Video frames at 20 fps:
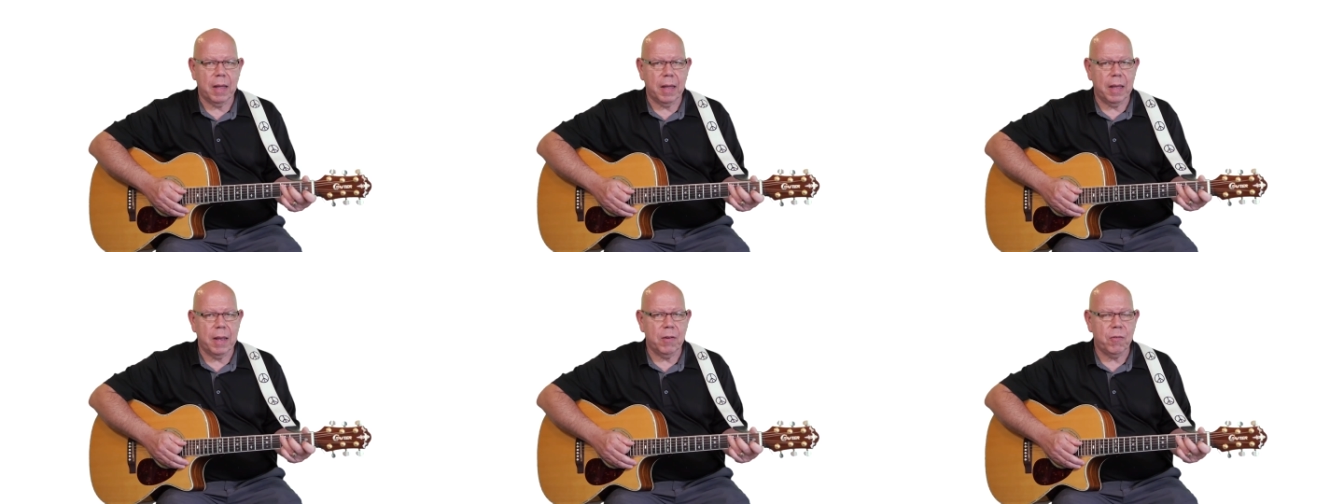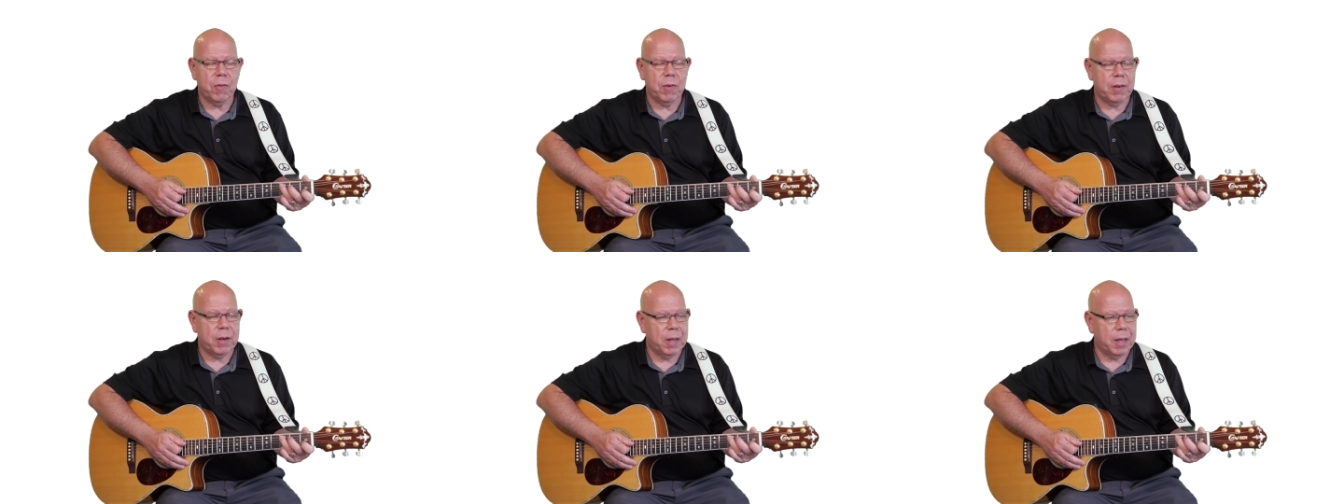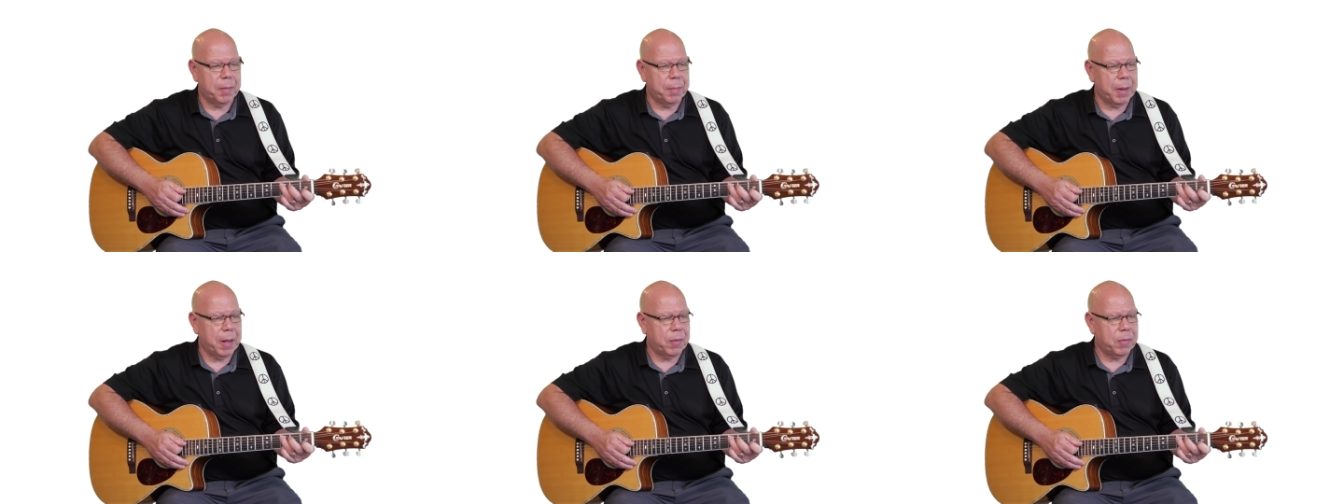
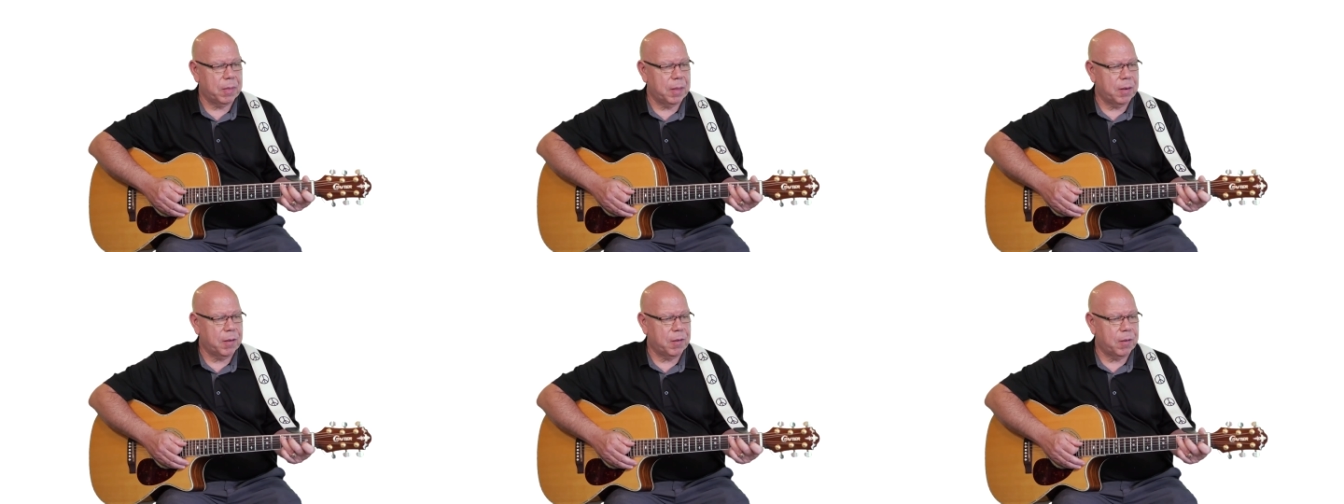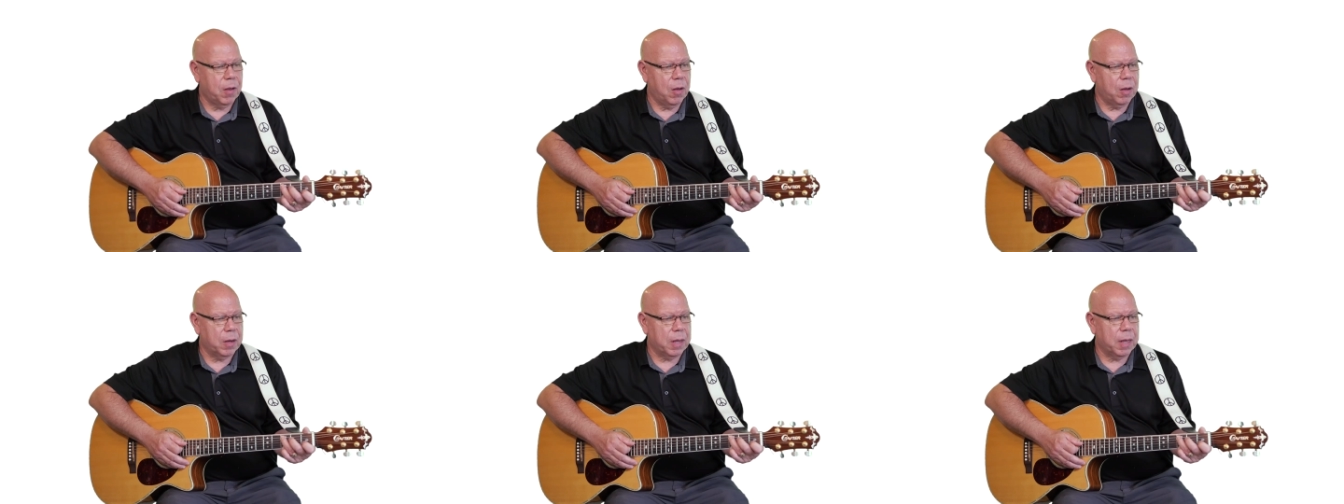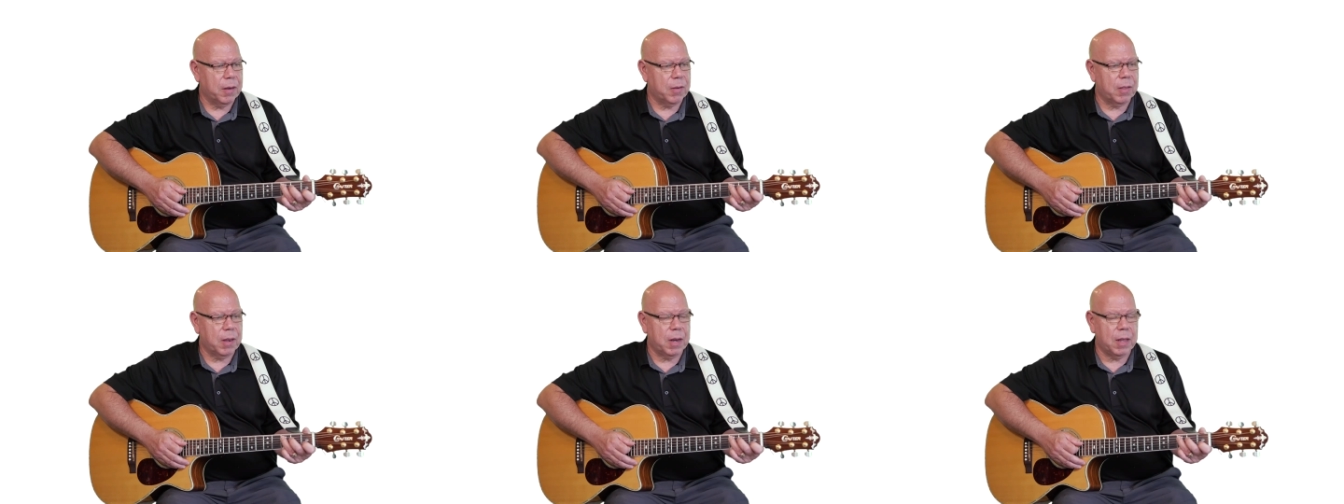interesting about this
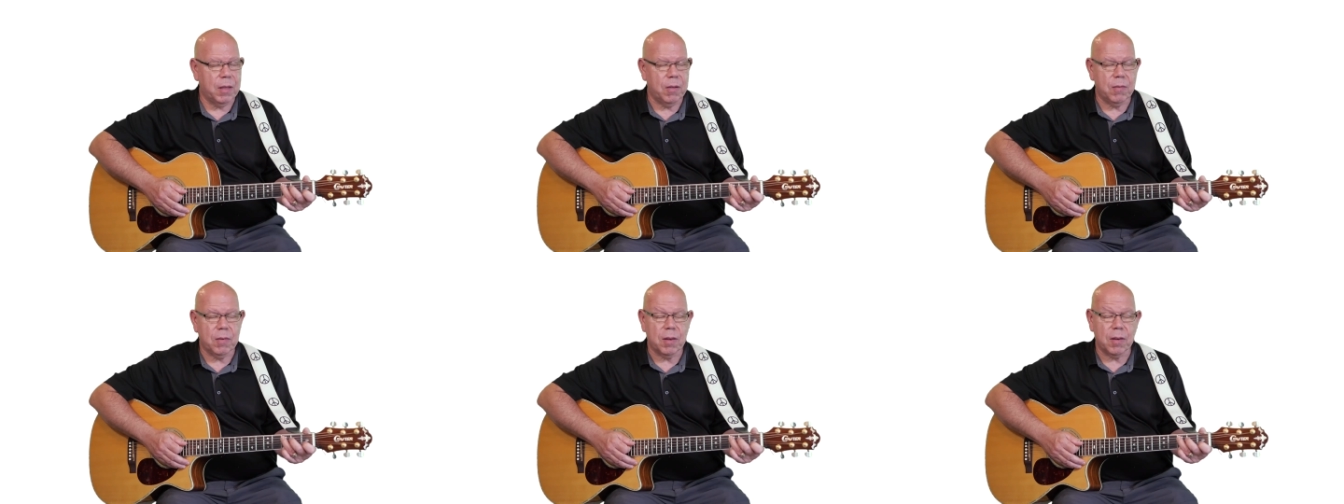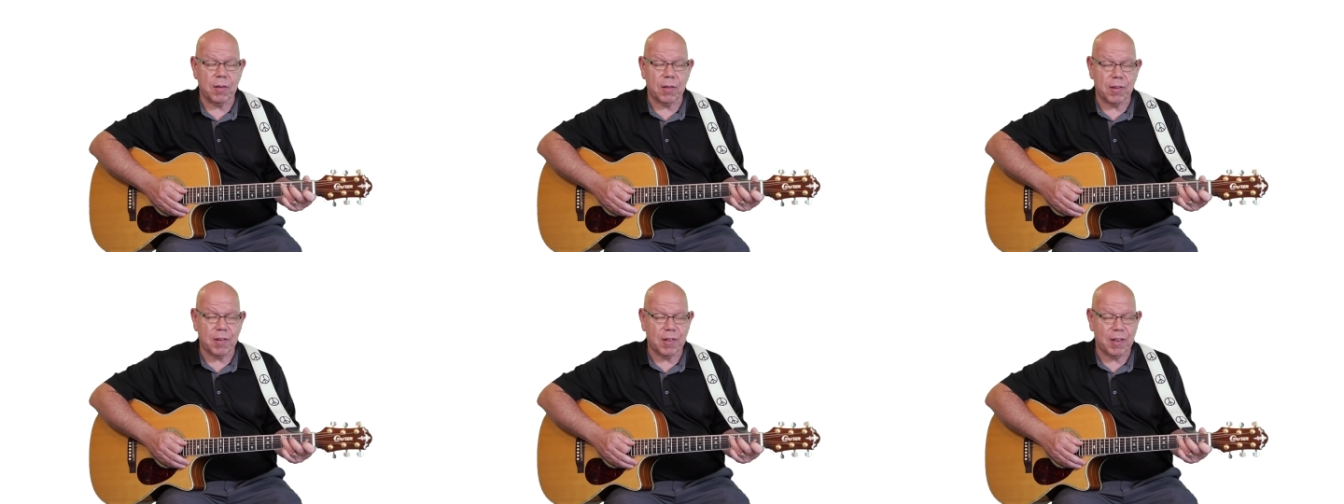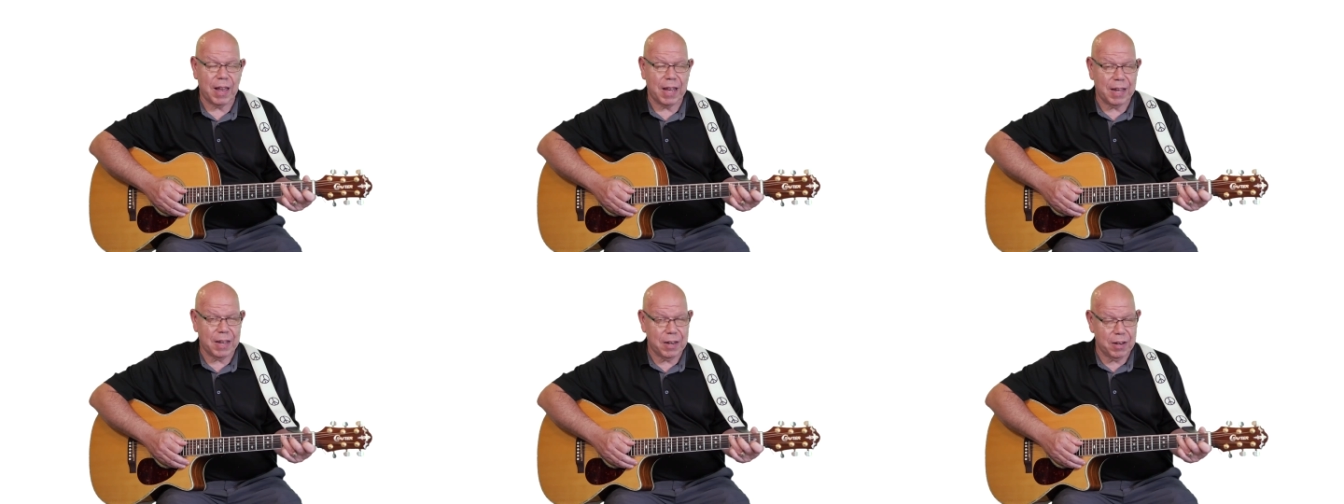song is that it uses
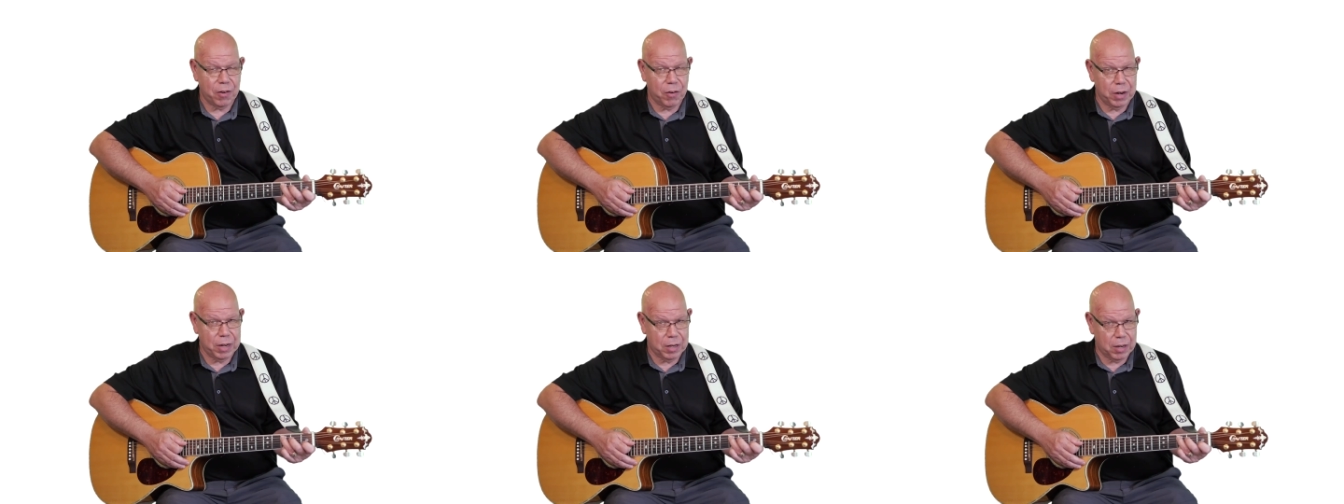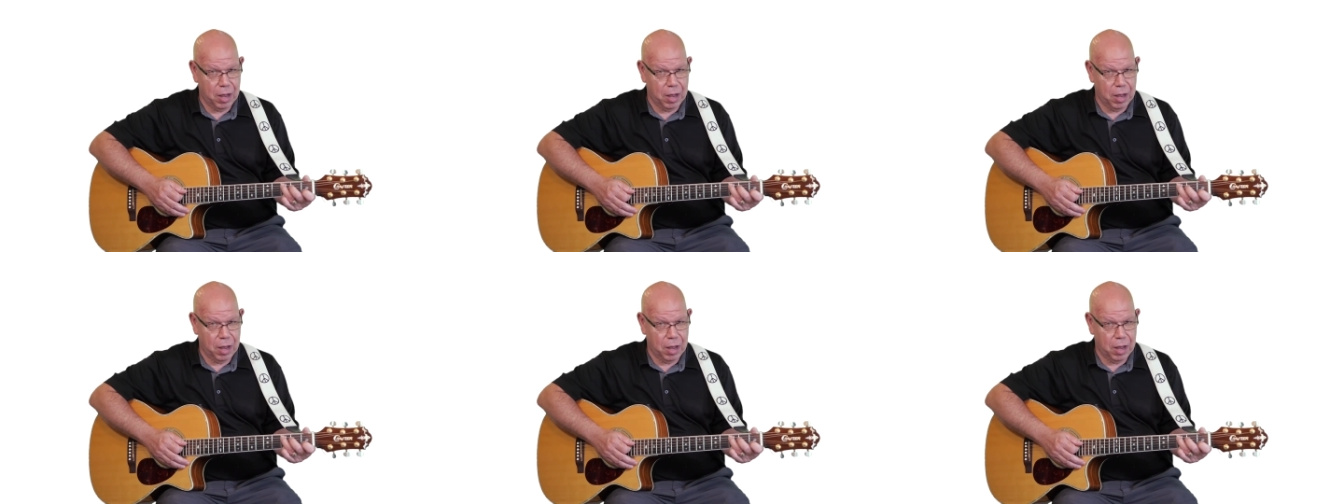secondary